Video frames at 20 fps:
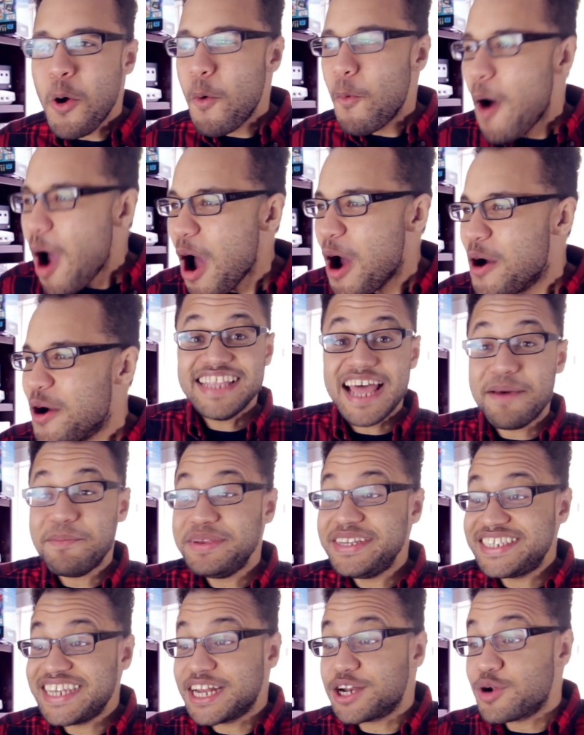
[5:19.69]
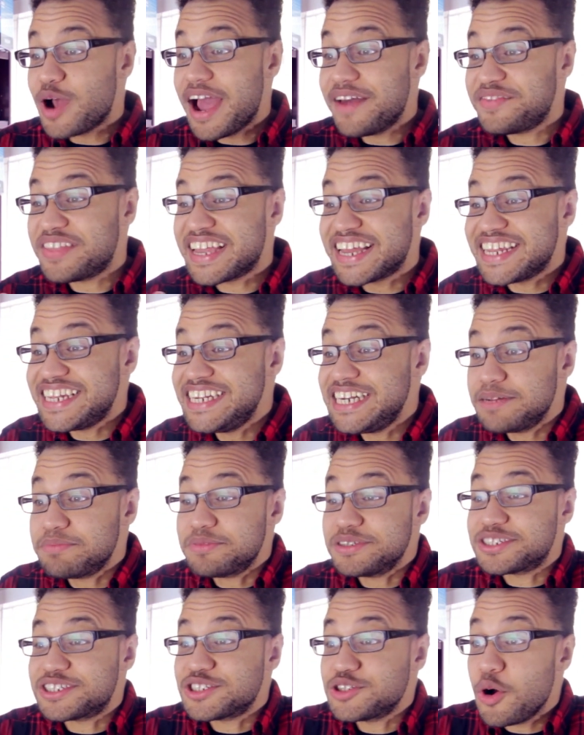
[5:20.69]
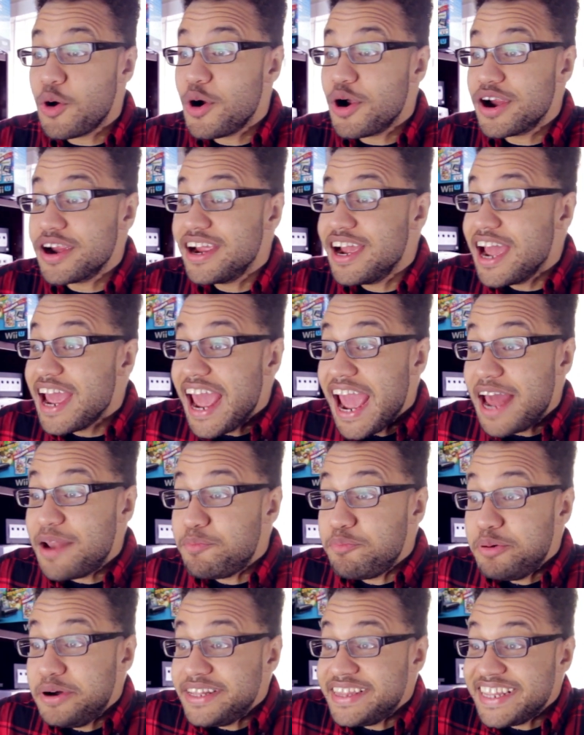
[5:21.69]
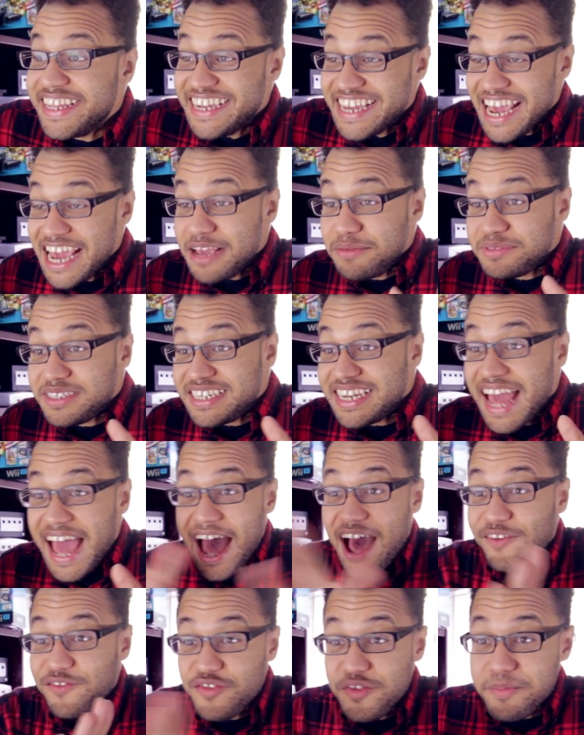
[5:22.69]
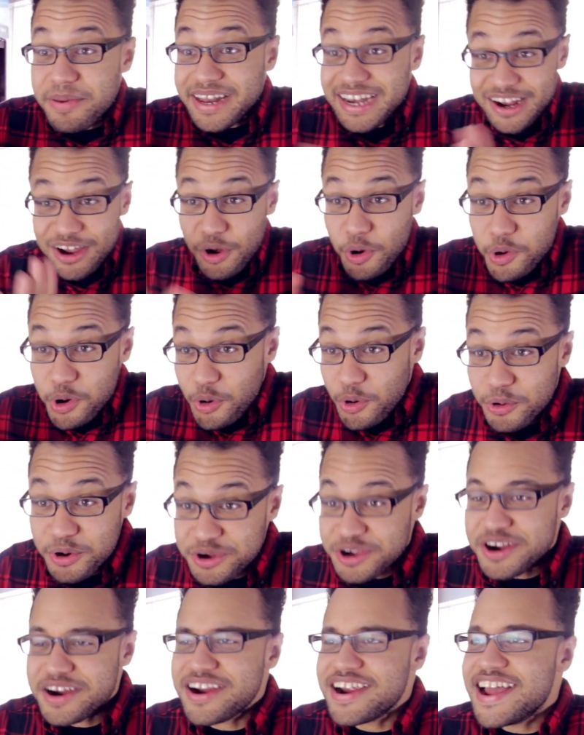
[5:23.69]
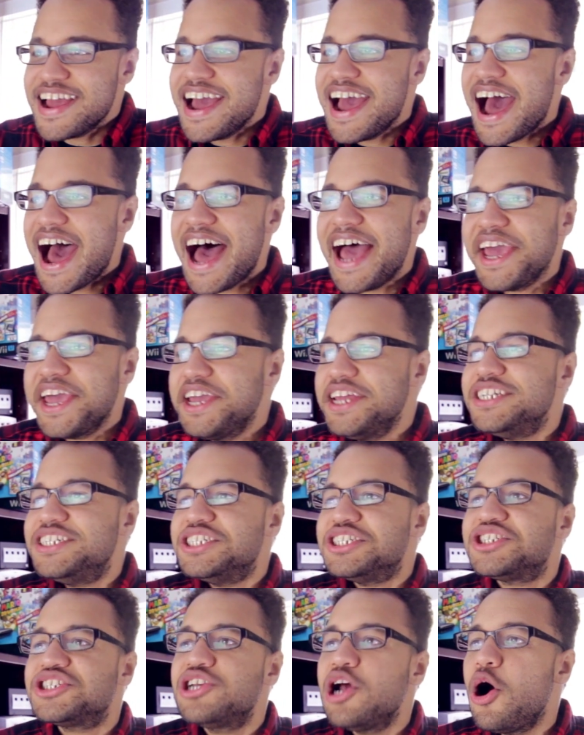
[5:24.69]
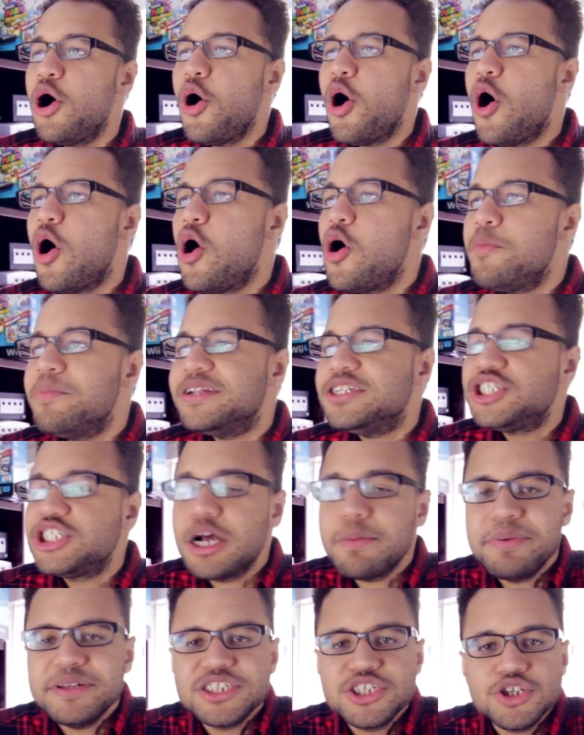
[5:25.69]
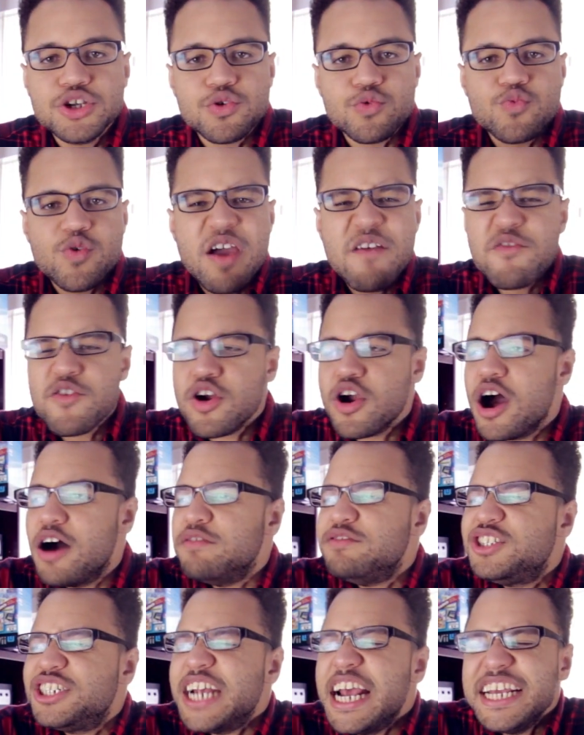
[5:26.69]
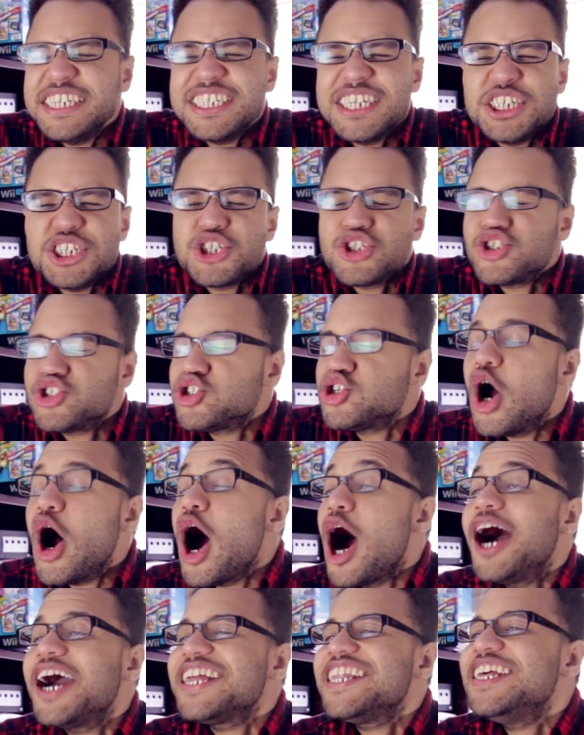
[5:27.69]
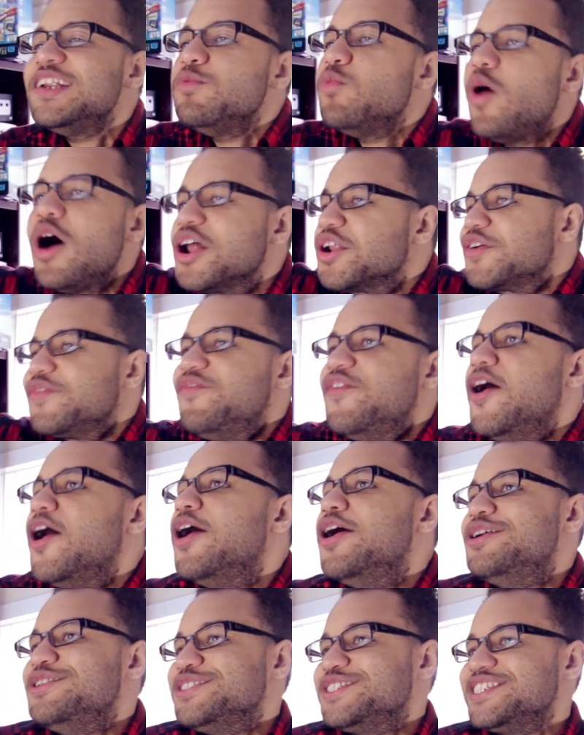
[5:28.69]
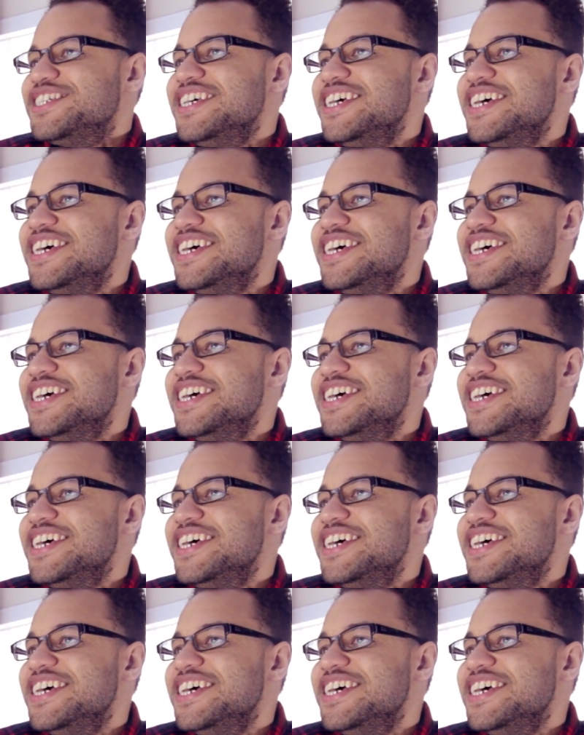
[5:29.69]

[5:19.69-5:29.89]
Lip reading: Woo! That means I don't have to clean up the store and put the games in alphabetical order. I can just go home and jump into the river of Jason's chocolate waterfalls.